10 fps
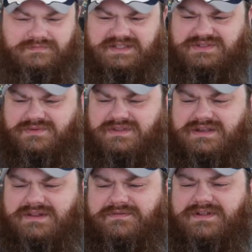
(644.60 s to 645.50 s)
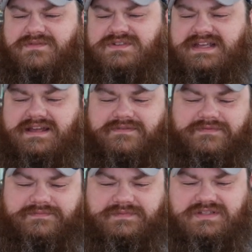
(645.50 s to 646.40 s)
These were the only flavors they have.
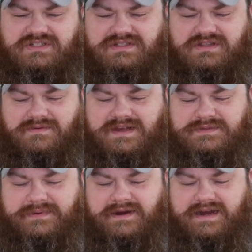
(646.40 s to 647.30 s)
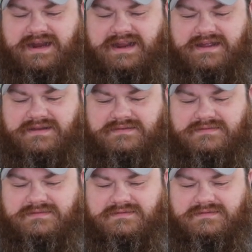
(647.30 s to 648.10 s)
It's just the raspberry and...